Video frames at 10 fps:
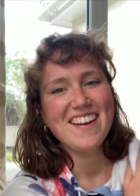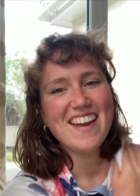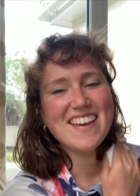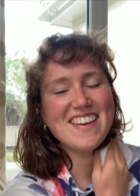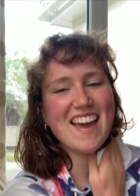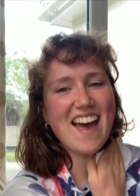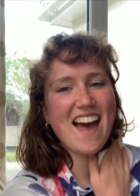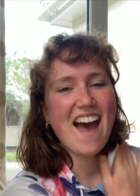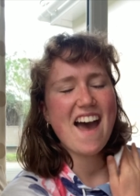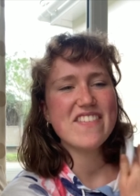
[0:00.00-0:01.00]

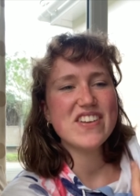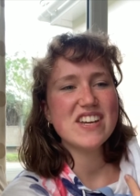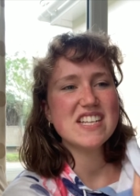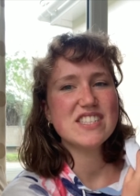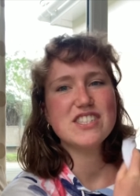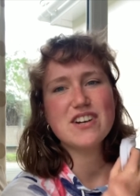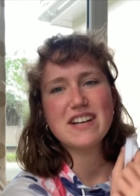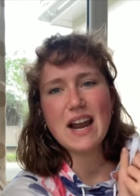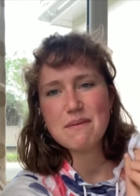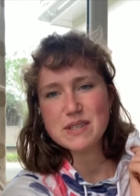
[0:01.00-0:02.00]
Yeah, I thought his
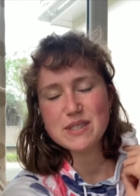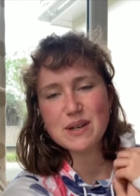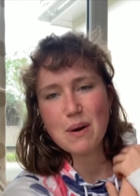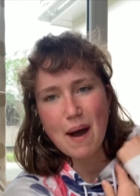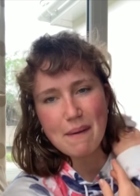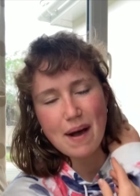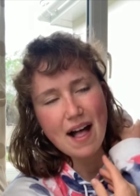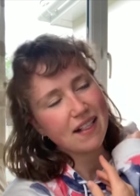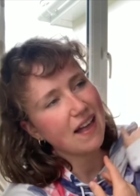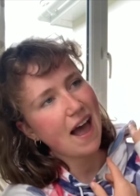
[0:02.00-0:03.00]
storyline was done quite
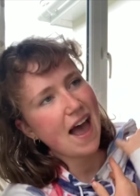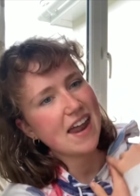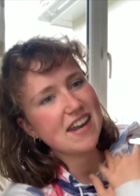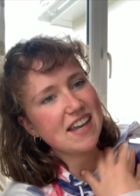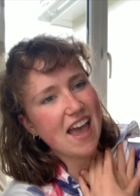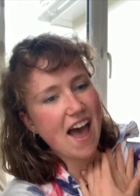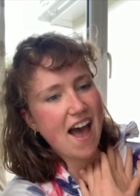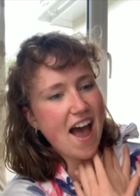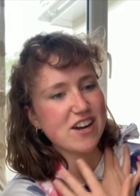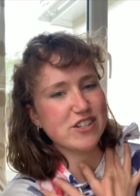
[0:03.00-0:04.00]
well, and
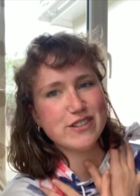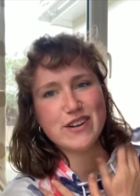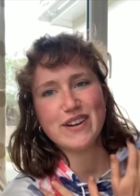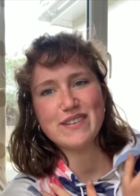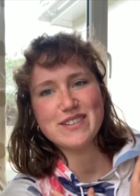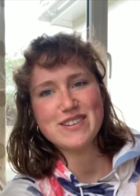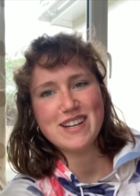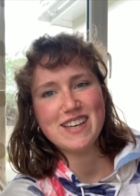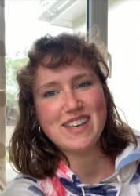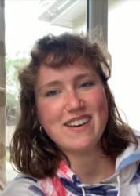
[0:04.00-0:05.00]
yeah, I just thought it was
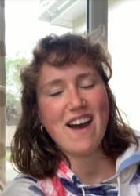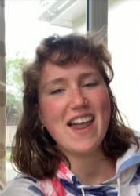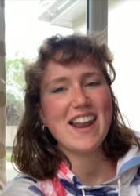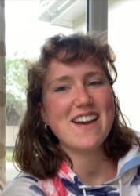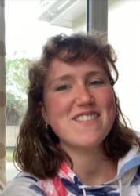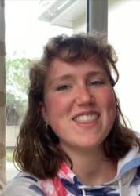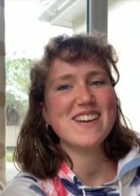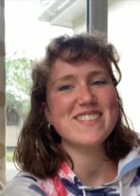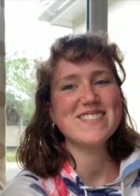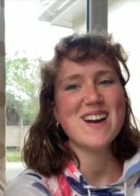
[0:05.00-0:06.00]
really cute. And like when
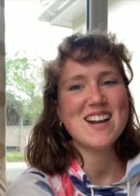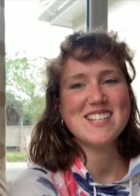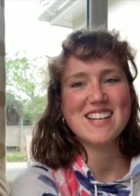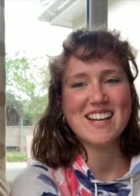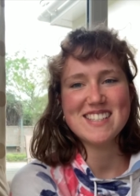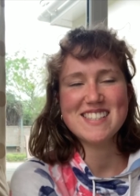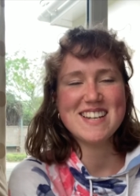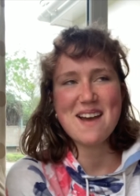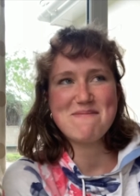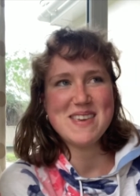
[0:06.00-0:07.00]
they were writing like
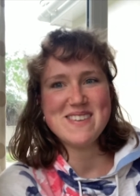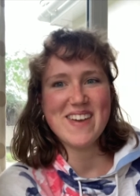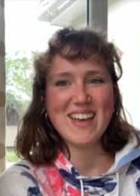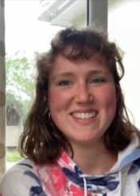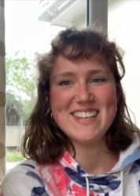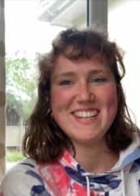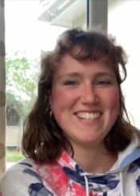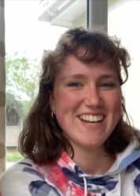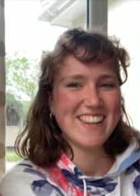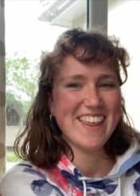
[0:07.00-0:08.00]
snipe emails to
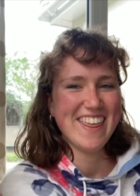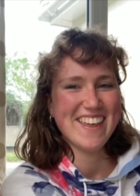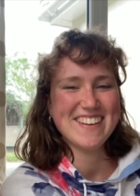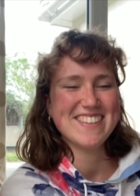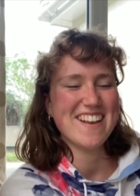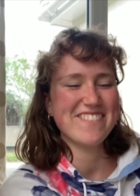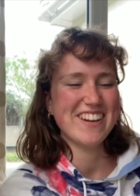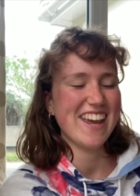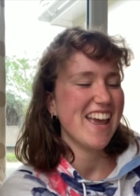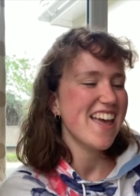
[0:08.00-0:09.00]
each other, that was so
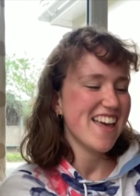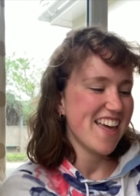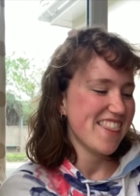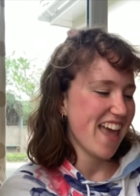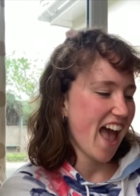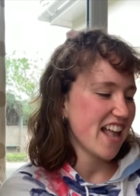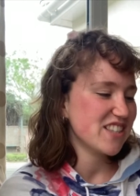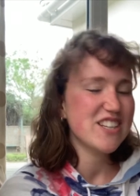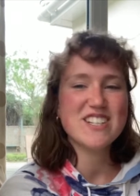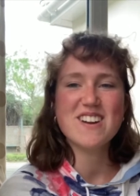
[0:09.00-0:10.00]
funny. They had
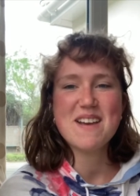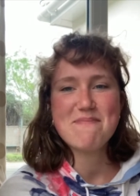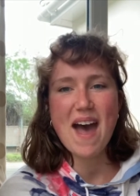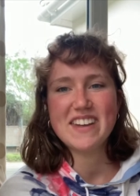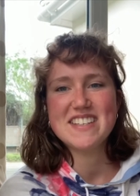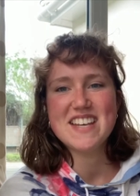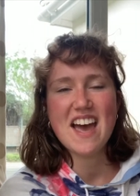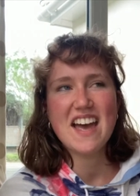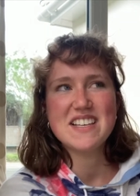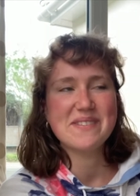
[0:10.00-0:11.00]
such great banter
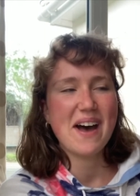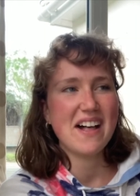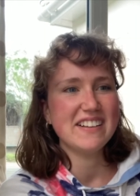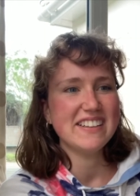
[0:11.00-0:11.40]
as well.